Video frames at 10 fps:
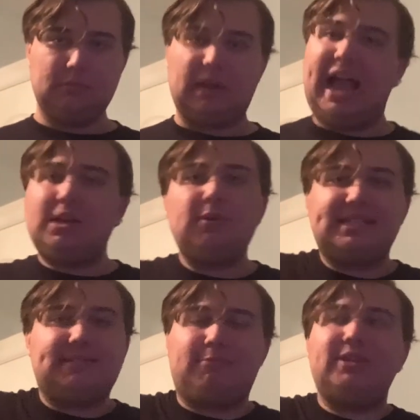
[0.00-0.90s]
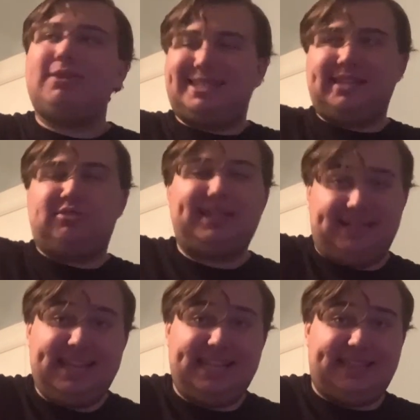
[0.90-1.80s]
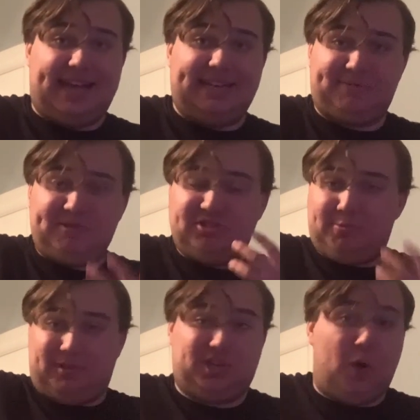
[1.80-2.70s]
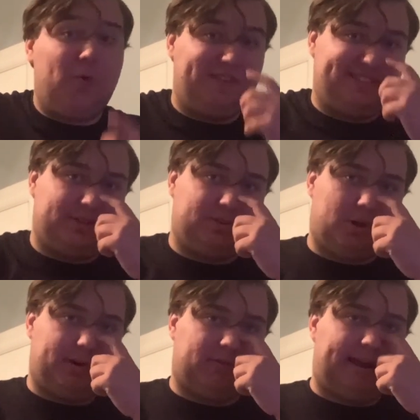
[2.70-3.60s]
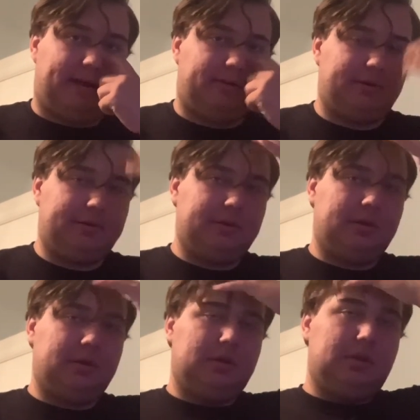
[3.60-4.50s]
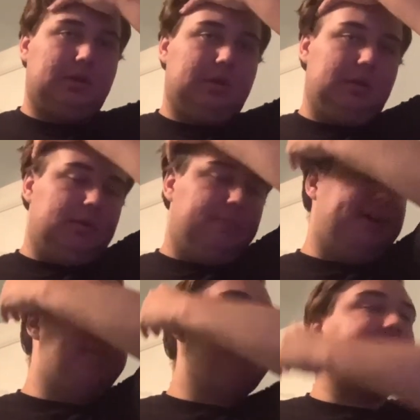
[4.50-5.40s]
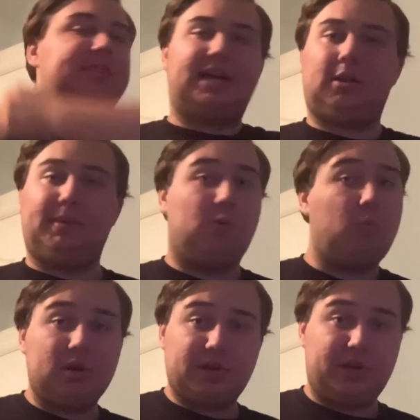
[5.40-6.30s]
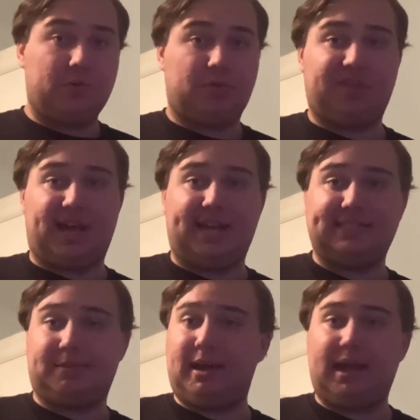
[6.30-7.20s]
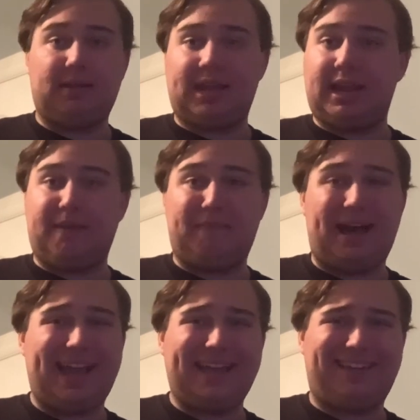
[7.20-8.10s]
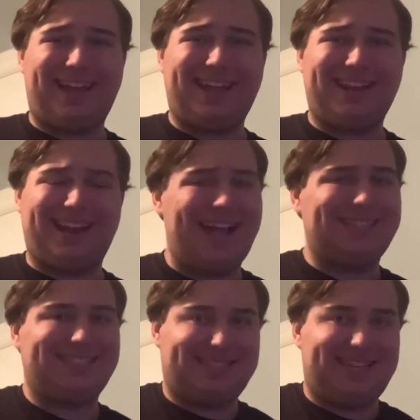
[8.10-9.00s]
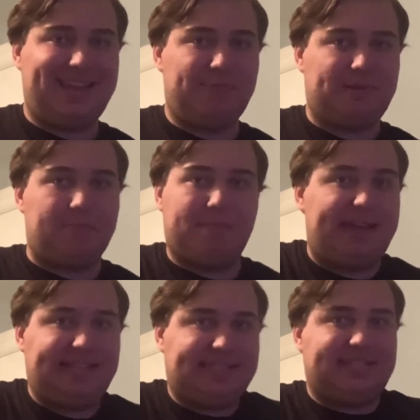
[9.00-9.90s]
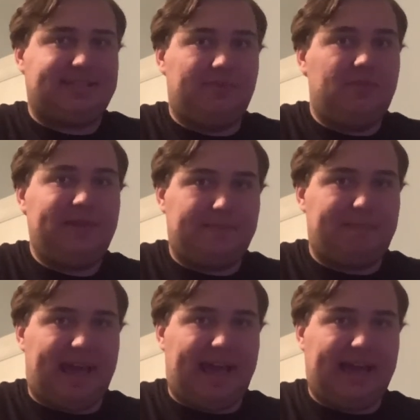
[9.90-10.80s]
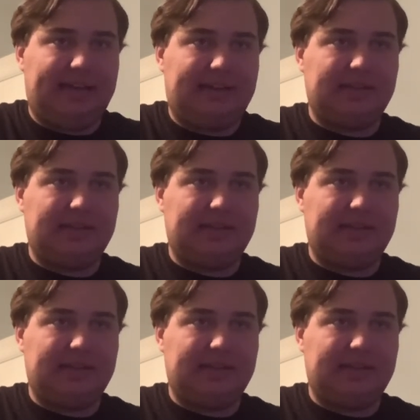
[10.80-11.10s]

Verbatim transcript: I don't. We don't essentially need that, especially with COVID still going around. But tell me, what are your thoughts? Am I like, am I like not seeing what makes this movie bad,